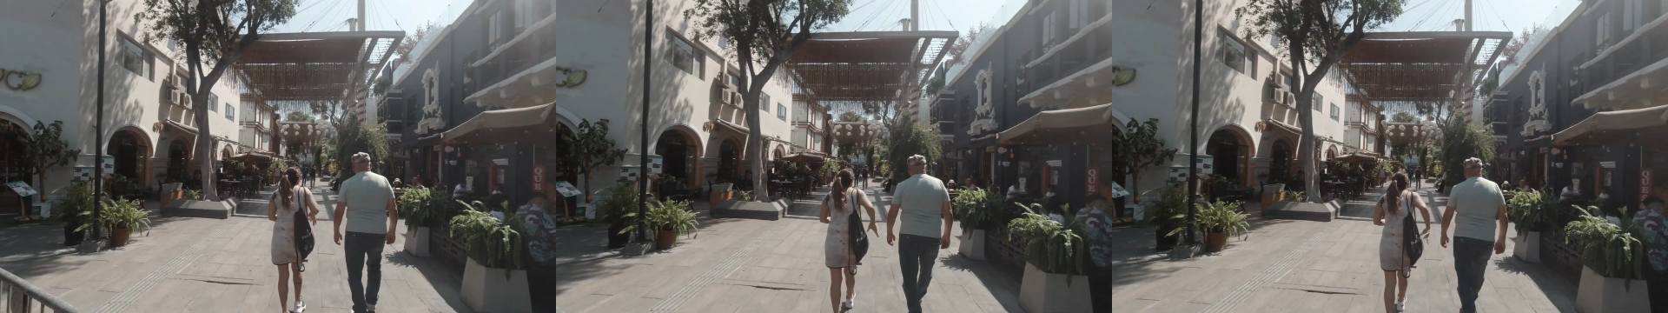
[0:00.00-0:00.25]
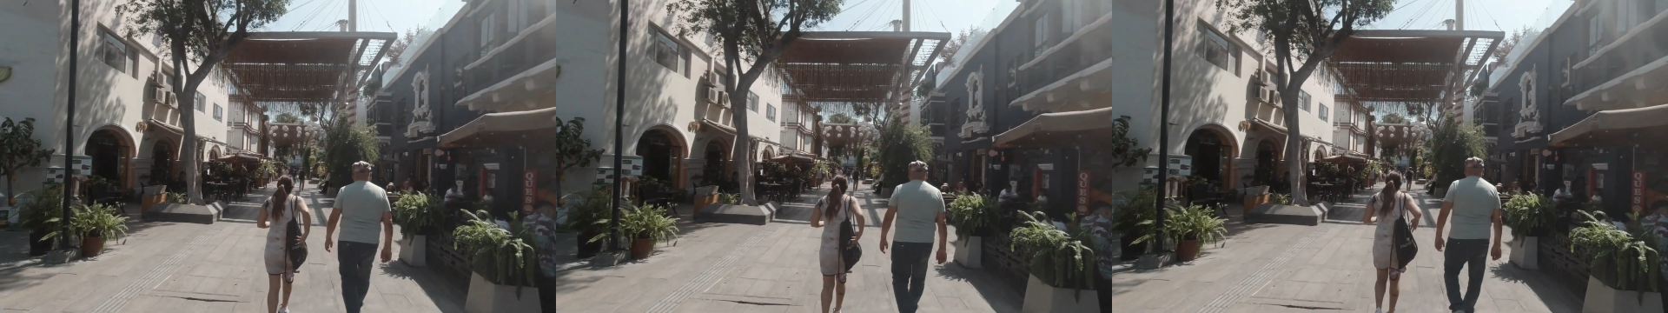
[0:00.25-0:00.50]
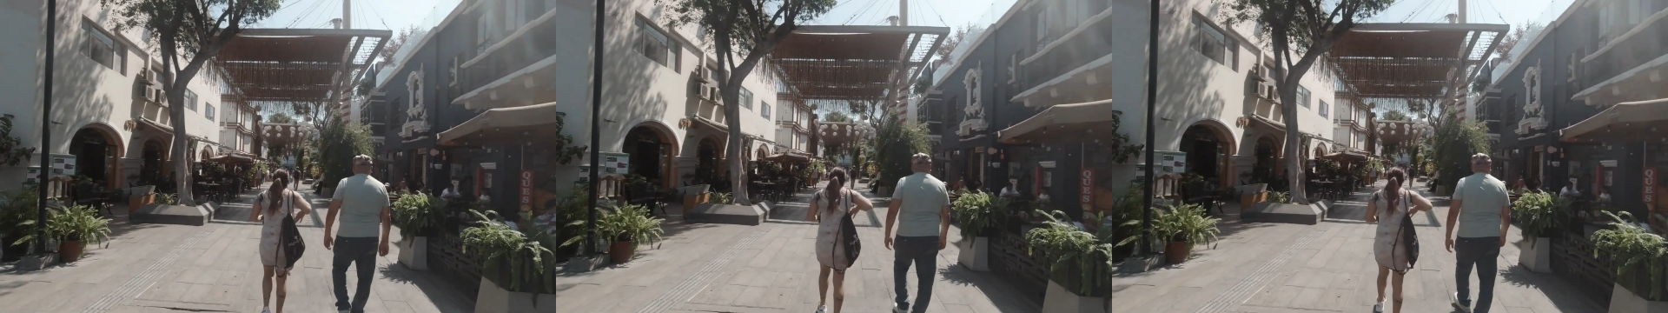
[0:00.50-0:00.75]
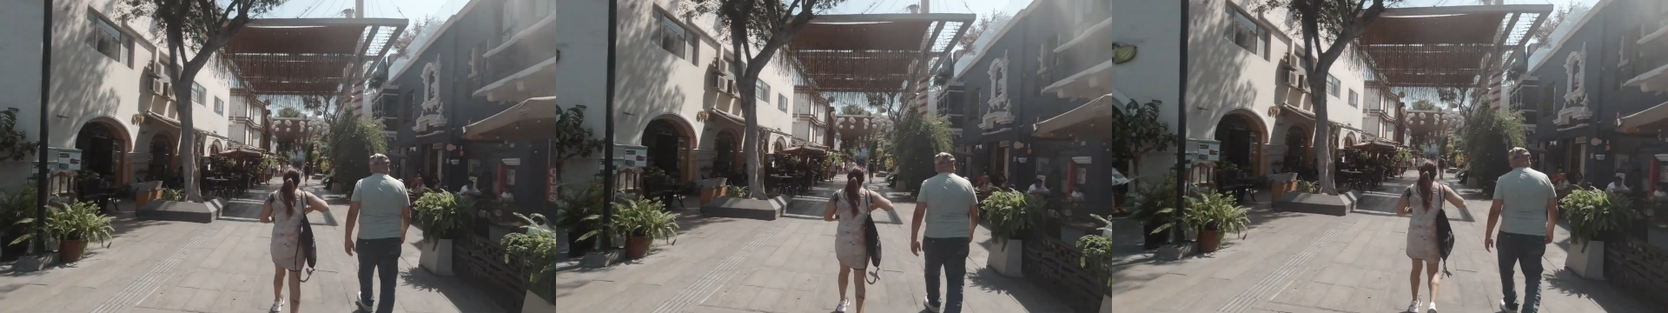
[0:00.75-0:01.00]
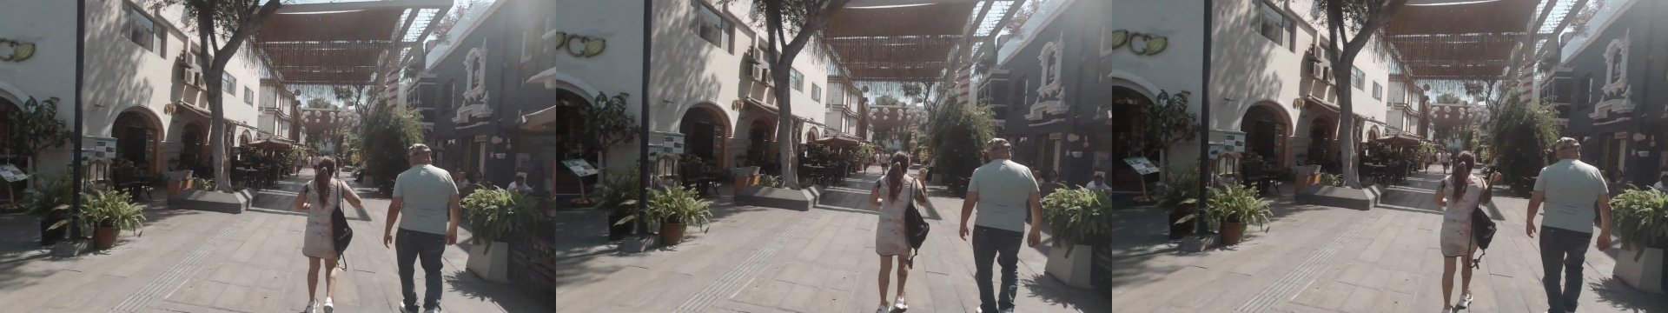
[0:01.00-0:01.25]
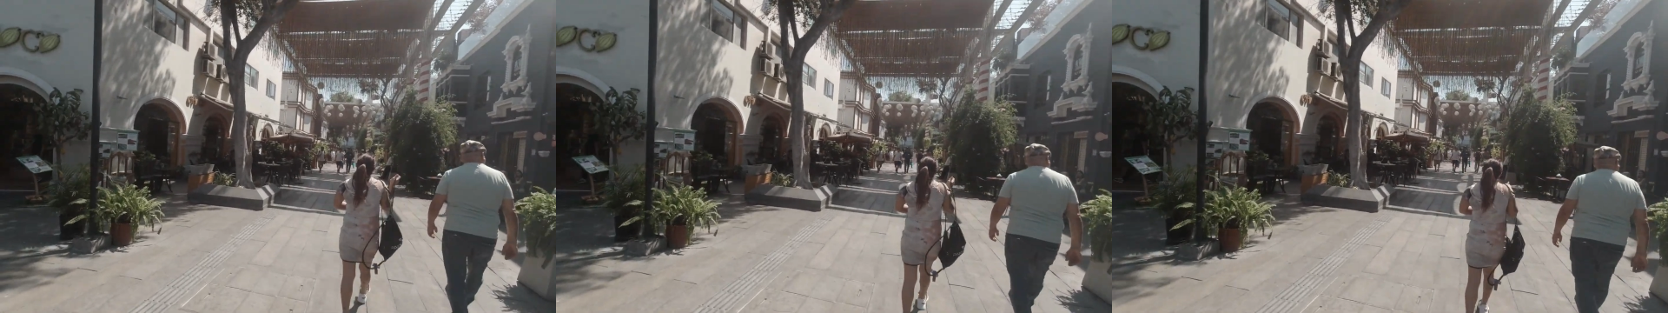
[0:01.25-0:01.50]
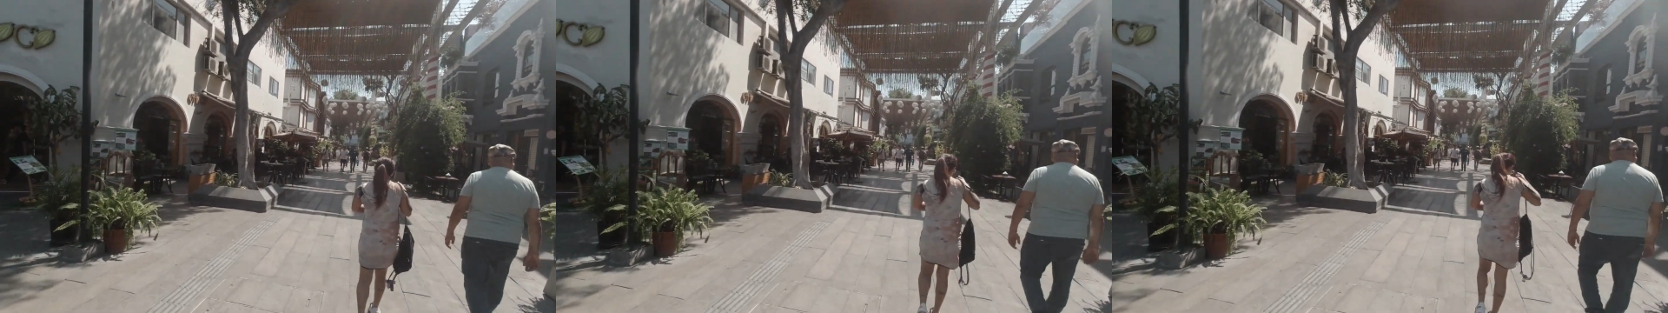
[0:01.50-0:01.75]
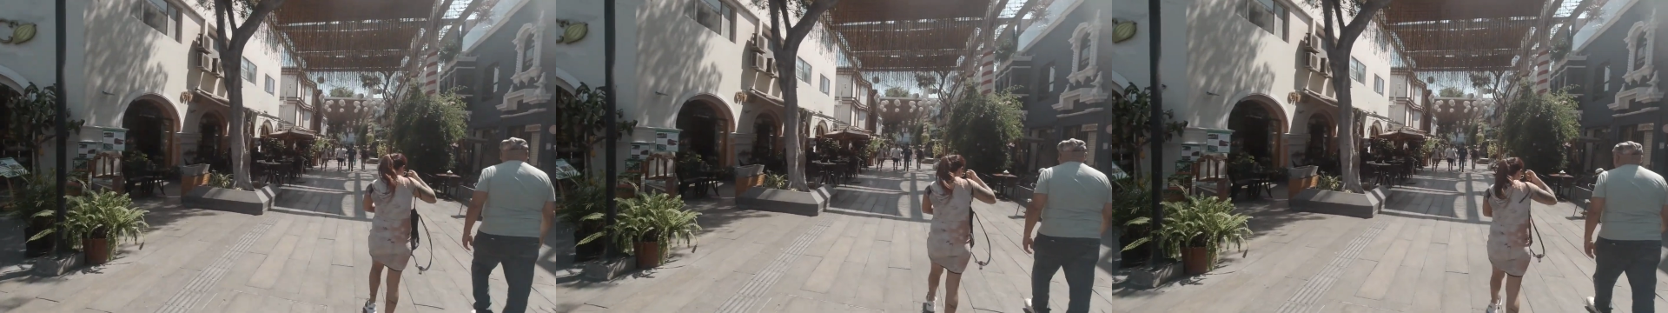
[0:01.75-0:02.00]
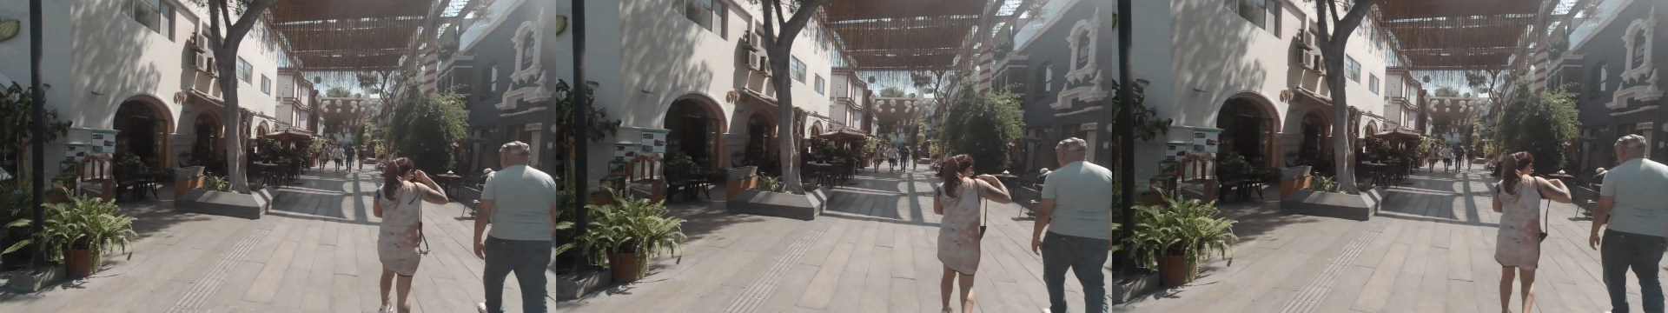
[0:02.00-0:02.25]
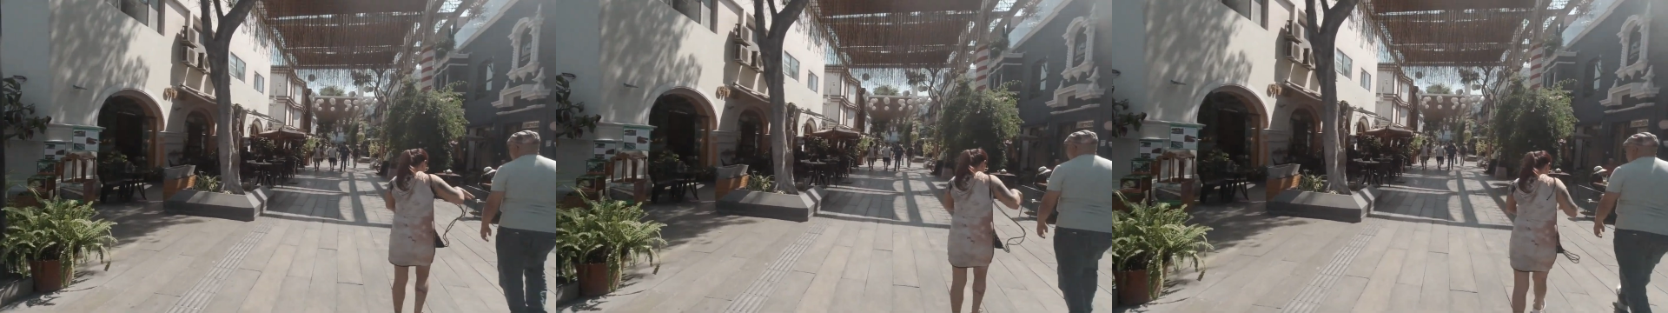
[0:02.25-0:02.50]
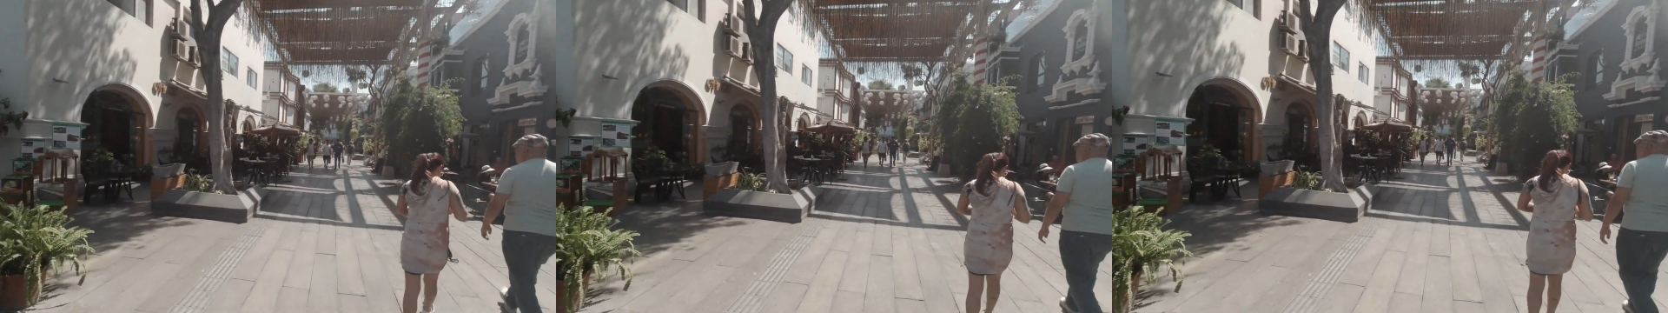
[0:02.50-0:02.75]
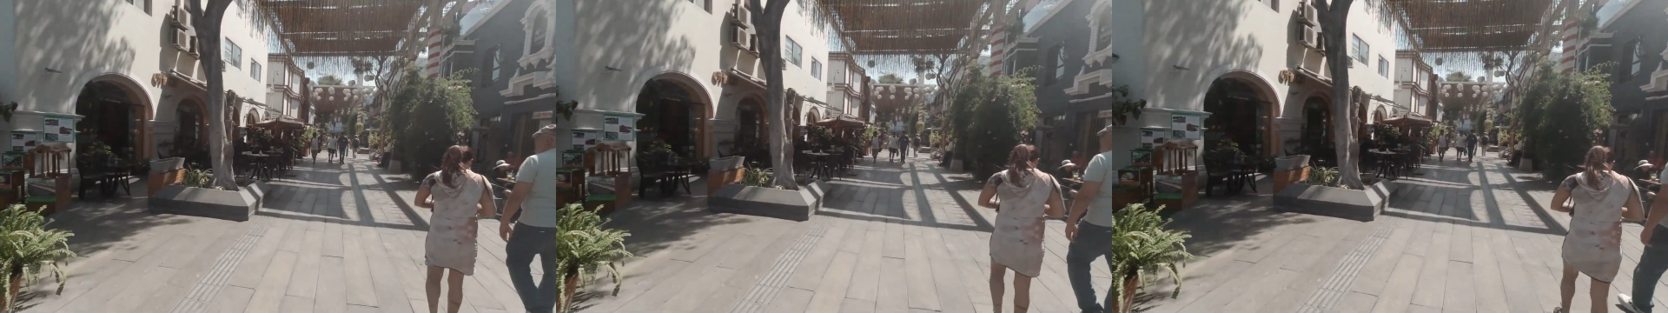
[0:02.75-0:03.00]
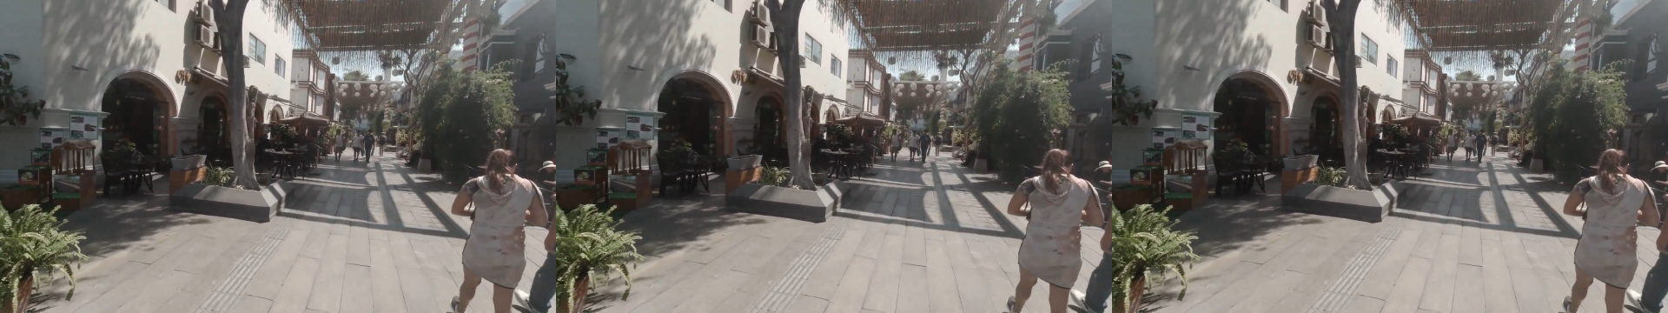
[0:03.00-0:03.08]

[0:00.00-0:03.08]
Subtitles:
Nobody's mouth can be seen.